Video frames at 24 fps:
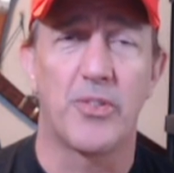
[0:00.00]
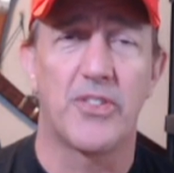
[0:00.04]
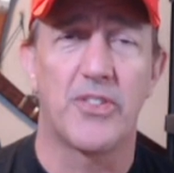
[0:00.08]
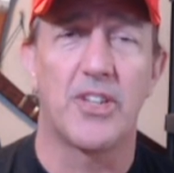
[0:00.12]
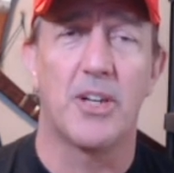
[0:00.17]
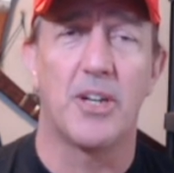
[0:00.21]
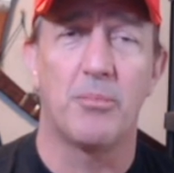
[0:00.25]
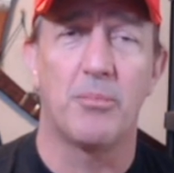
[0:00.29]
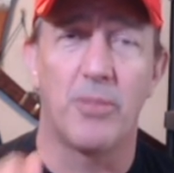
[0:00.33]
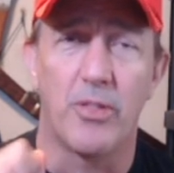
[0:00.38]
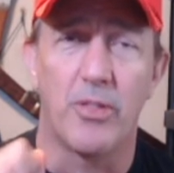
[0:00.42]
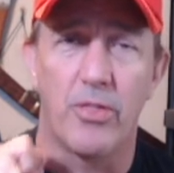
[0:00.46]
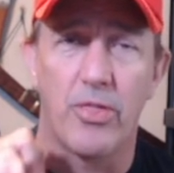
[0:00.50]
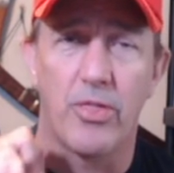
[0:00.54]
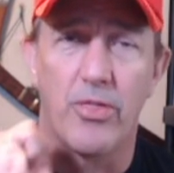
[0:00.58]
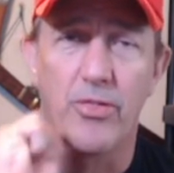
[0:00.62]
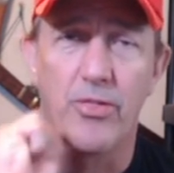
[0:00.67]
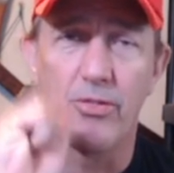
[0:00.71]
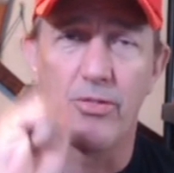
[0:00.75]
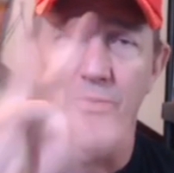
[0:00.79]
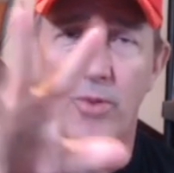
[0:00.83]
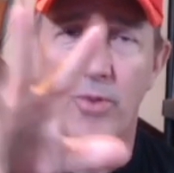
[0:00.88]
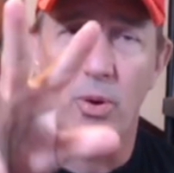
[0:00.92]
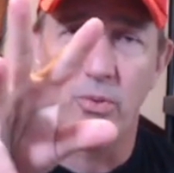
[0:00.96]
it up and
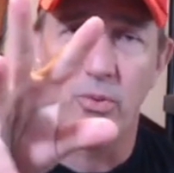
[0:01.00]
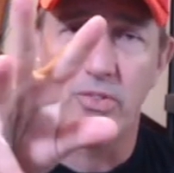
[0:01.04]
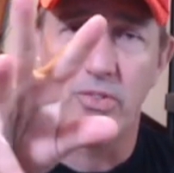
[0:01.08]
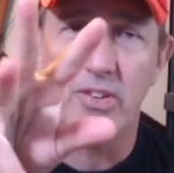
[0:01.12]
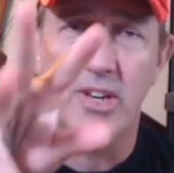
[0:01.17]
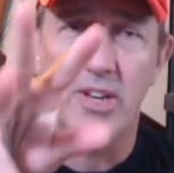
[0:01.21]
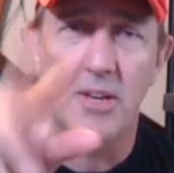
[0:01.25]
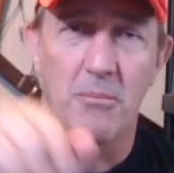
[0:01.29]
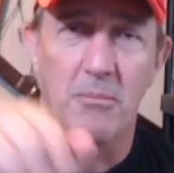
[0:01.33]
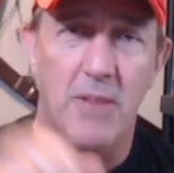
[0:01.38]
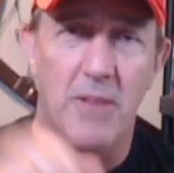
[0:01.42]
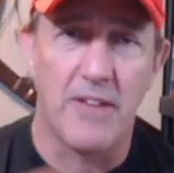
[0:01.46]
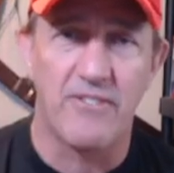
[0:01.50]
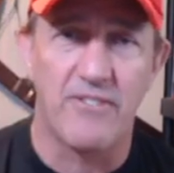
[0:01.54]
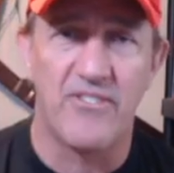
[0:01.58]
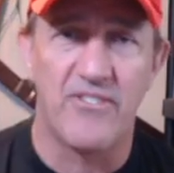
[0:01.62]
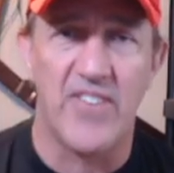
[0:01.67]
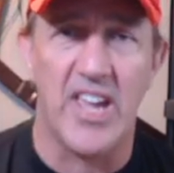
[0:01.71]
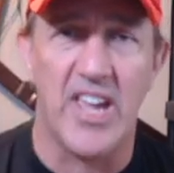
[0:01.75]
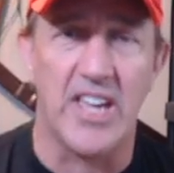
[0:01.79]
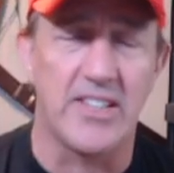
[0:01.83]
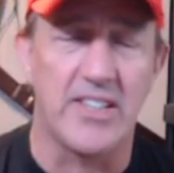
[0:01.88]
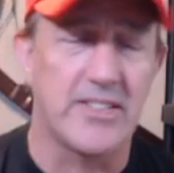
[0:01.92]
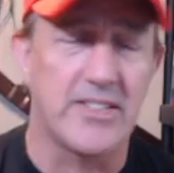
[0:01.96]
throws it in my
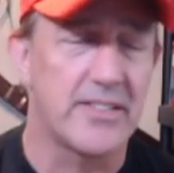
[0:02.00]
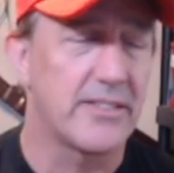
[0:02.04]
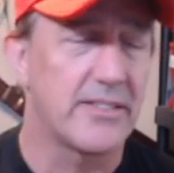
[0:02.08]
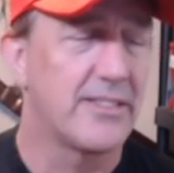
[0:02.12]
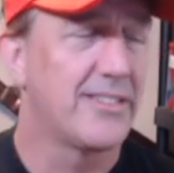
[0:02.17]
face.